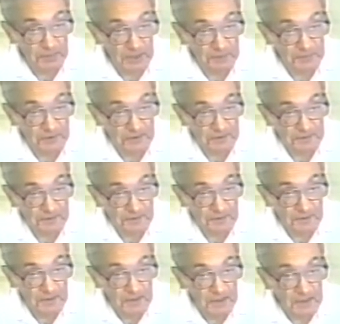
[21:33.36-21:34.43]
populace
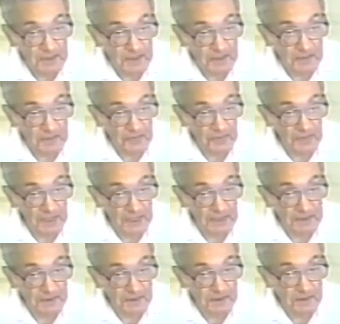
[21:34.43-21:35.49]

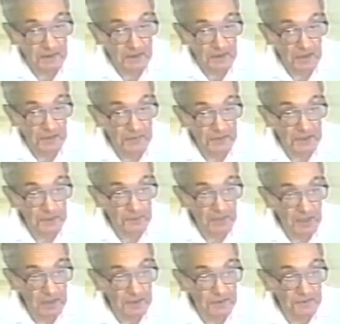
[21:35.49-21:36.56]
that the
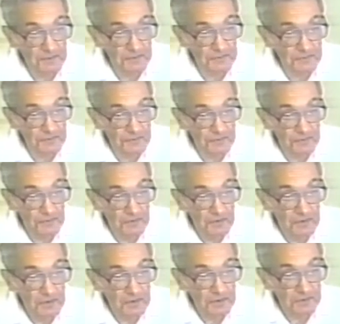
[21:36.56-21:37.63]
Americans
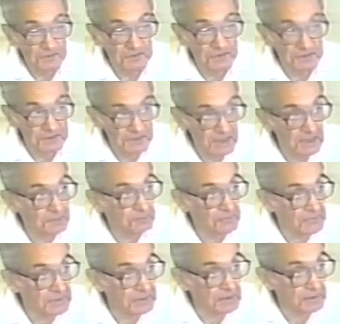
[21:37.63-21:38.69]
did not
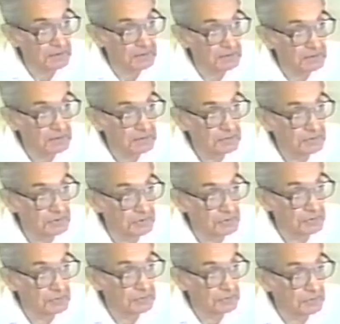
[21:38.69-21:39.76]
mean
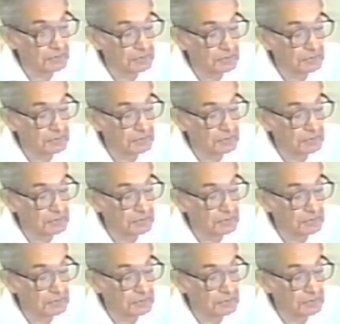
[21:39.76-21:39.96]
to